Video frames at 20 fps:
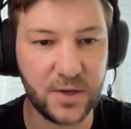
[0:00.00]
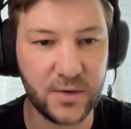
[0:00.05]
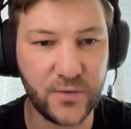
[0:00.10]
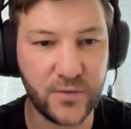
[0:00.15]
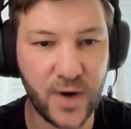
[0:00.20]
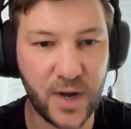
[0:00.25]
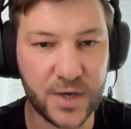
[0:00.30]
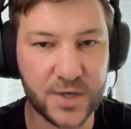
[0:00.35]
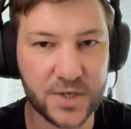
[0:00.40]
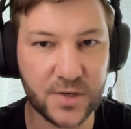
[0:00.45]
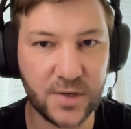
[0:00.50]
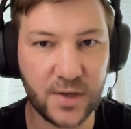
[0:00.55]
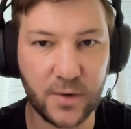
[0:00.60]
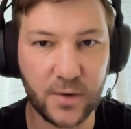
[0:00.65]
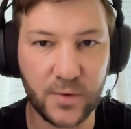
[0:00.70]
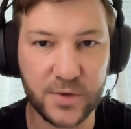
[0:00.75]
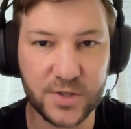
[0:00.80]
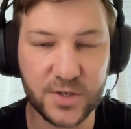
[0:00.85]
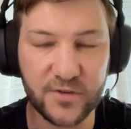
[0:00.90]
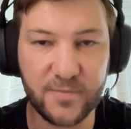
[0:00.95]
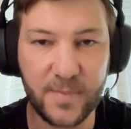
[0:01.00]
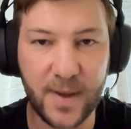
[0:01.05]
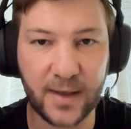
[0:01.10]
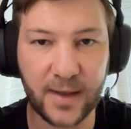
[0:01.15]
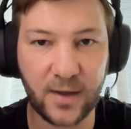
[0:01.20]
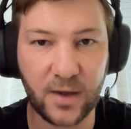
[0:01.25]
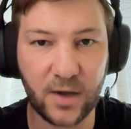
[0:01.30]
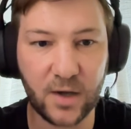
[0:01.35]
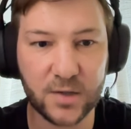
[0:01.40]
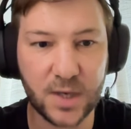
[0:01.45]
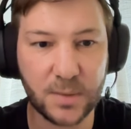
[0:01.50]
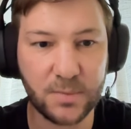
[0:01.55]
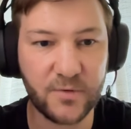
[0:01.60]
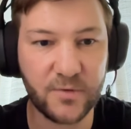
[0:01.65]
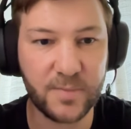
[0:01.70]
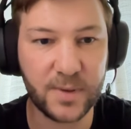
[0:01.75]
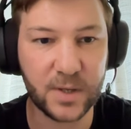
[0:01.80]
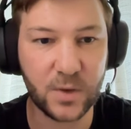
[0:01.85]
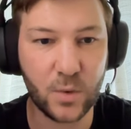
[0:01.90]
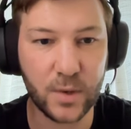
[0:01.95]
do fractional reserve banking on top
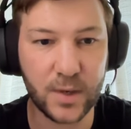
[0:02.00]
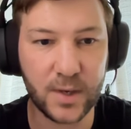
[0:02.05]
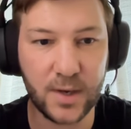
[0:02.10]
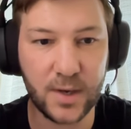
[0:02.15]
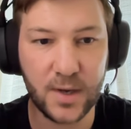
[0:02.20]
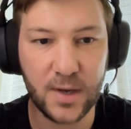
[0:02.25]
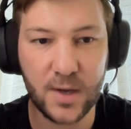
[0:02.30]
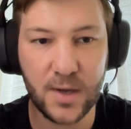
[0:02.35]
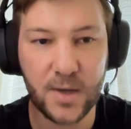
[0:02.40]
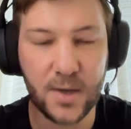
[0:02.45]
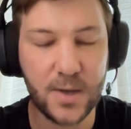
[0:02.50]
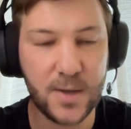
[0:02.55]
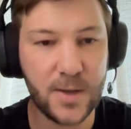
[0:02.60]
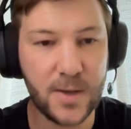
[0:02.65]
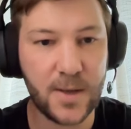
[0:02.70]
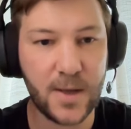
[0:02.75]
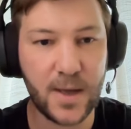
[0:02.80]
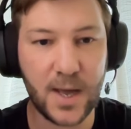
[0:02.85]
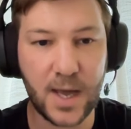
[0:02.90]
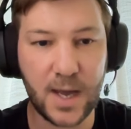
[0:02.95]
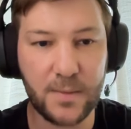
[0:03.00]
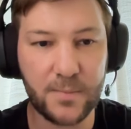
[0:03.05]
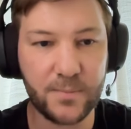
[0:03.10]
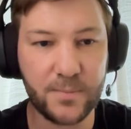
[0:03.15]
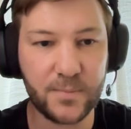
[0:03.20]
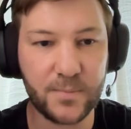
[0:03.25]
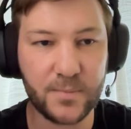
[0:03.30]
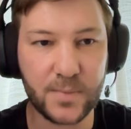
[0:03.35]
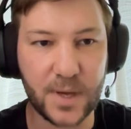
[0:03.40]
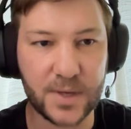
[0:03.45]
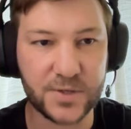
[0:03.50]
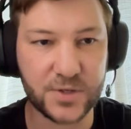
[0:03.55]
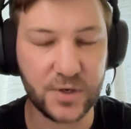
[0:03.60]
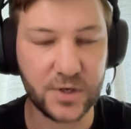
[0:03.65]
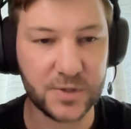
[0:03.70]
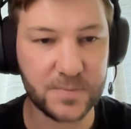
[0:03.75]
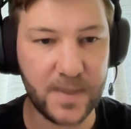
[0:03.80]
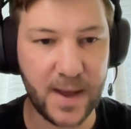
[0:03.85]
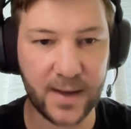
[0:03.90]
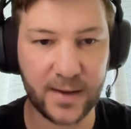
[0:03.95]
of Bitcoin. As soon
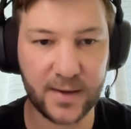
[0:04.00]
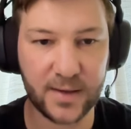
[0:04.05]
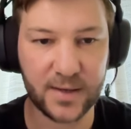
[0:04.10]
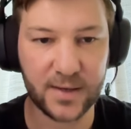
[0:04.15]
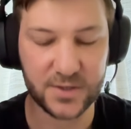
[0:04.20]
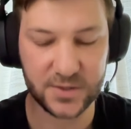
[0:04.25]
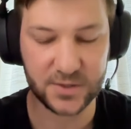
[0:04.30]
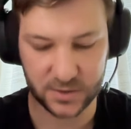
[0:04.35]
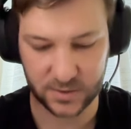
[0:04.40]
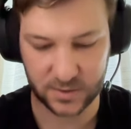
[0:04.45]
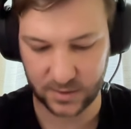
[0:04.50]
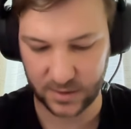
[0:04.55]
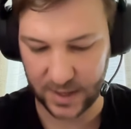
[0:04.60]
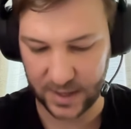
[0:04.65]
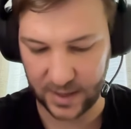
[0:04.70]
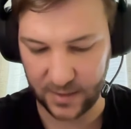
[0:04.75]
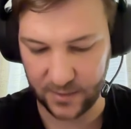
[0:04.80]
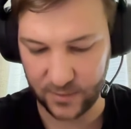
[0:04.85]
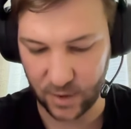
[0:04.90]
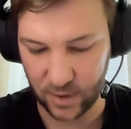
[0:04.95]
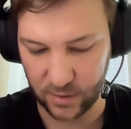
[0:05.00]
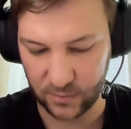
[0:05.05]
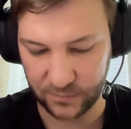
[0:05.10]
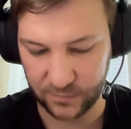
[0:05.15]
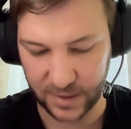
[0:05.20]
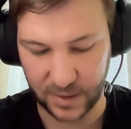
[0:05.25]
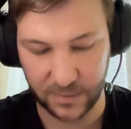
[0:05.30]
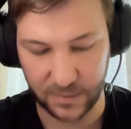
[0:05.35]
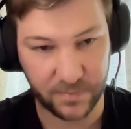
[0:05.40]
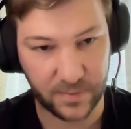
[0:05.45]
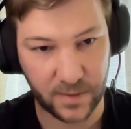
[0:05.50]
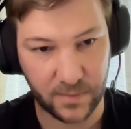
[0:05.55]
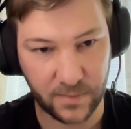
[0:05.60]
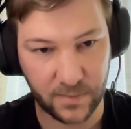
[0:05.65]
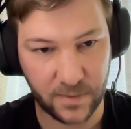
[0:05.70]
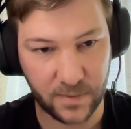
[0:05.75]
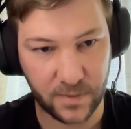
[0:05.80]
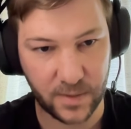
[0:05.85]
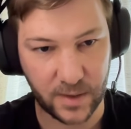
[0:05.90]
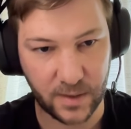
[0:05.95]
as bankers get involved, they're
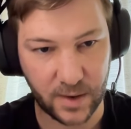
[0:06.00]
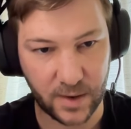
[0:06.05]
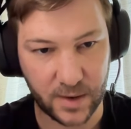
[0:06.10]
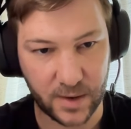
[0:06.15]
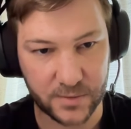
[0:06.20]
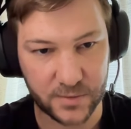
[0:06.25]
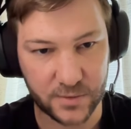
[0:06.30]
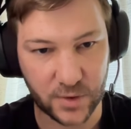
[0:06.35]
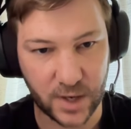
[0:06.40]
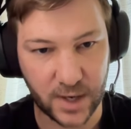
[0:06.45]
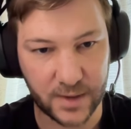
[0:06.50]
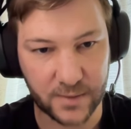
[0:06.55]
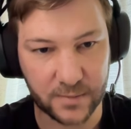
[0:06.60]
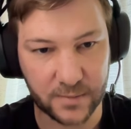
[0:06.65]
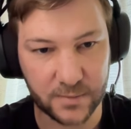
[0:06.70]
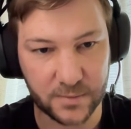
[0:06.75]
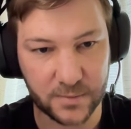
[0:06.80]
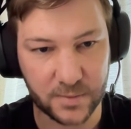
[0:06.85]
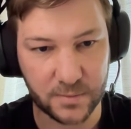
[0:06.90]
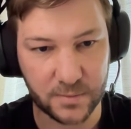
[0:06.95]
going to try and